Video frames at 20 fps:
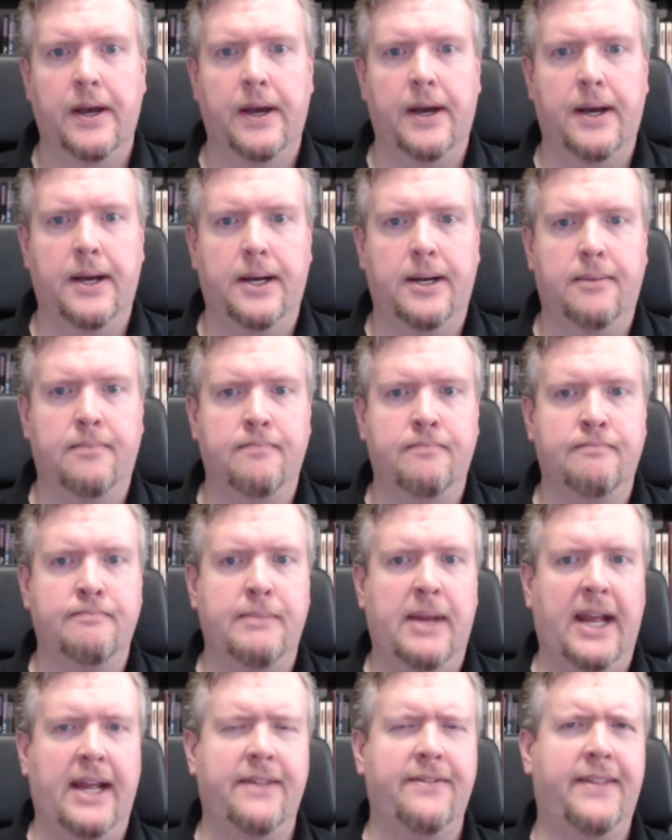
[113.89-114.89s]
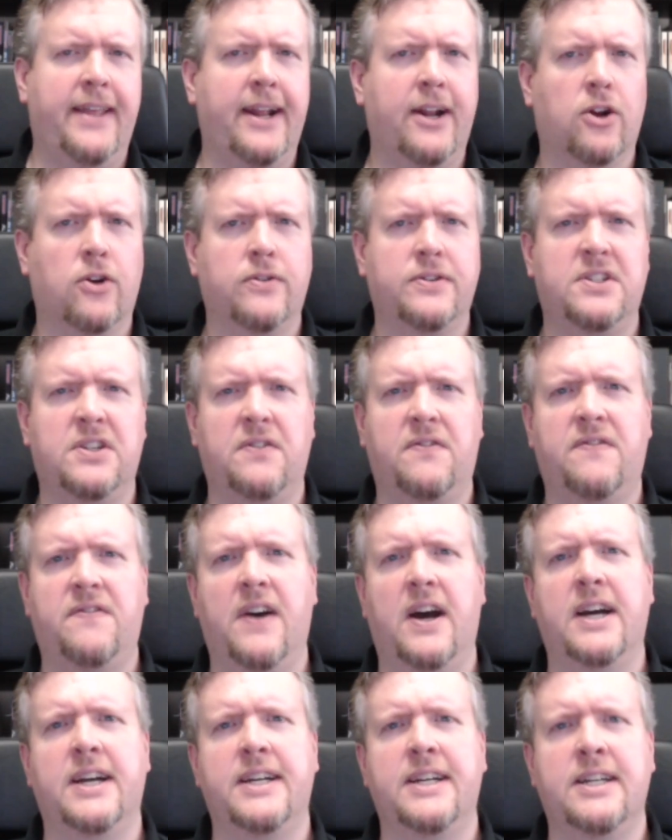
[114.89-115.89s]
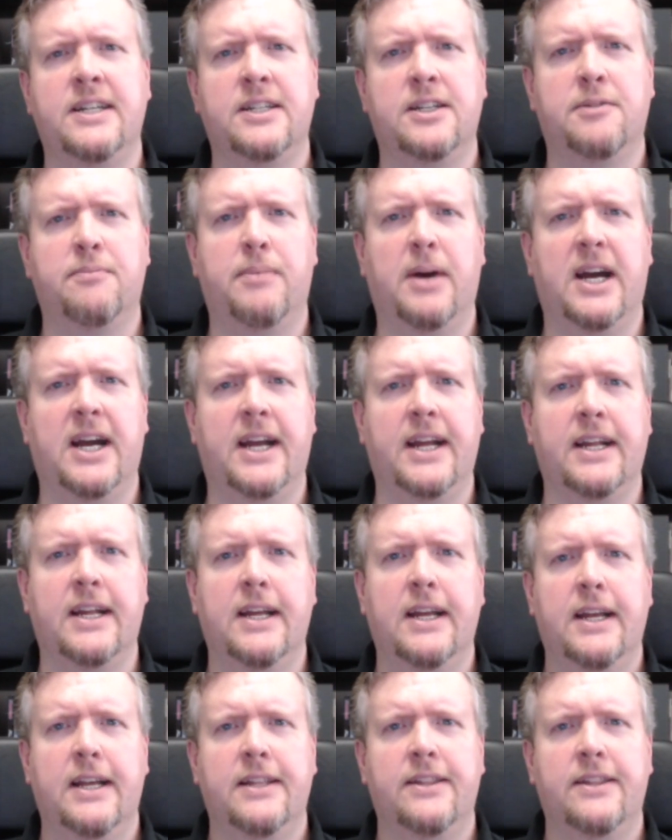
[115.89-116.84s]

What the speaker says: and they are defined by